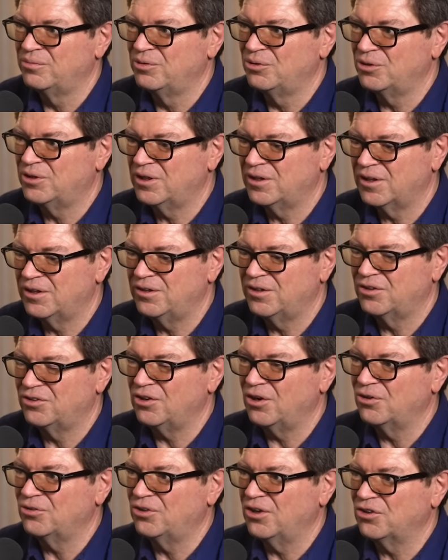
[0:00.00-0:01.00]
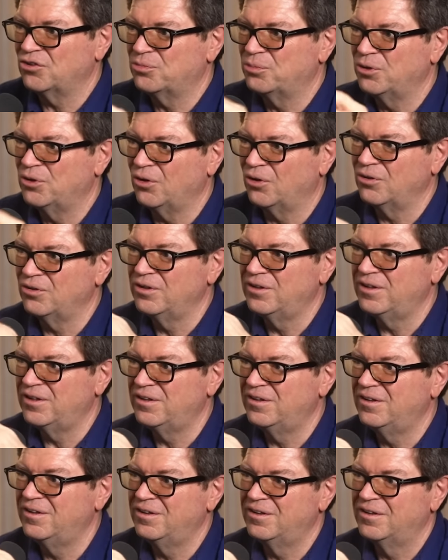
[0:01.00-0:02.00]
looking at the entire text, but
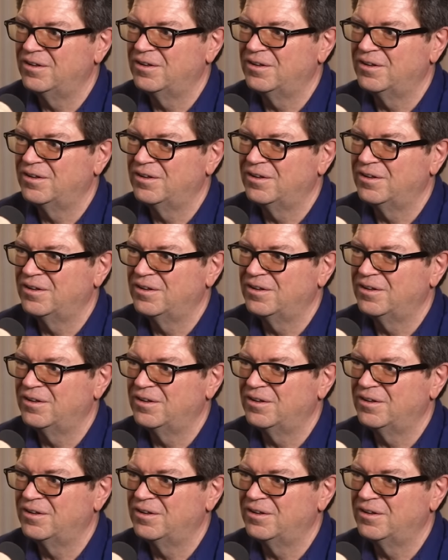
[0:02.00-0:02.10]
only